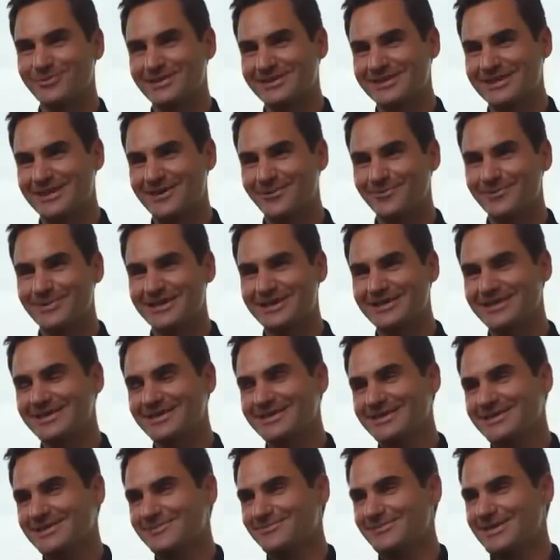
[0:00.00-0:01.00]
without me.
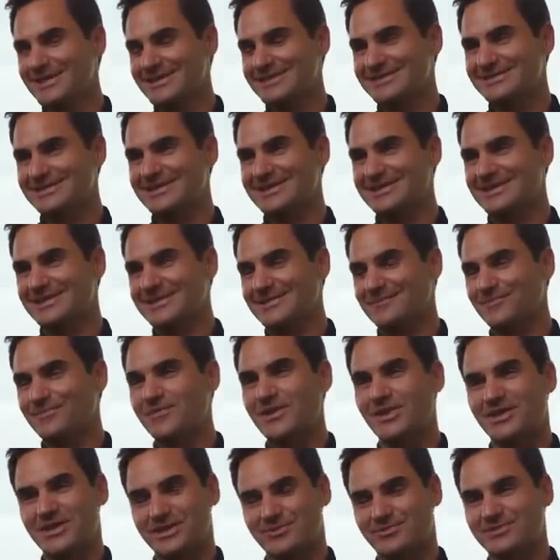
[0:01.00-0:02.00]
But uh,
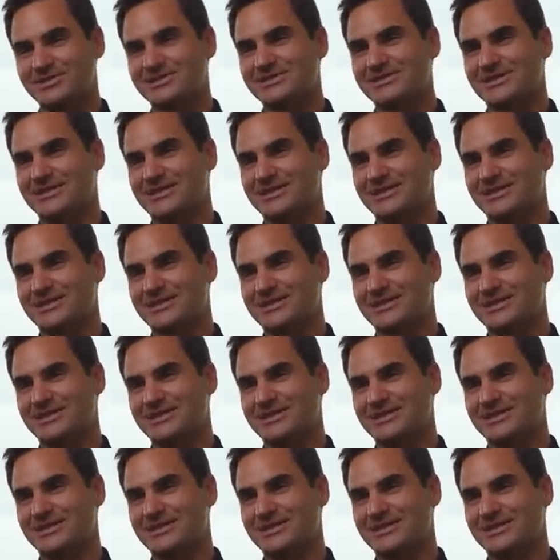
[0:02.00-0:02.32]
no, it was